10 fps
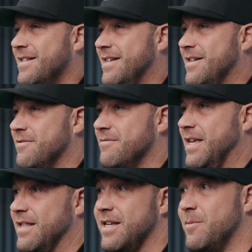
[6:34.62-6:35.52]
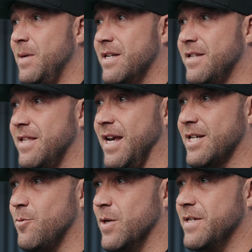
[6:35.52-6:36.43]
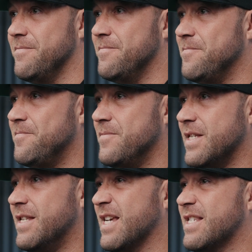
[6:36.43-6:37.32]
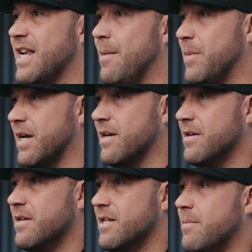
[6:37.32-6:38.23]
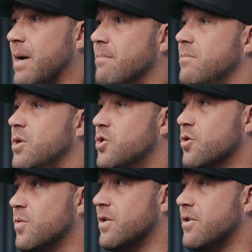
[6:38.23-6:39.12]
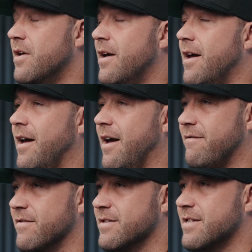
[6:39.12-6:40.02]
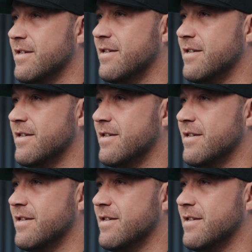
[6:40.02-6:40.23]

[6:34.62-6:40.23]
Now, that leads me into the next one. This next topic is about mutual effort.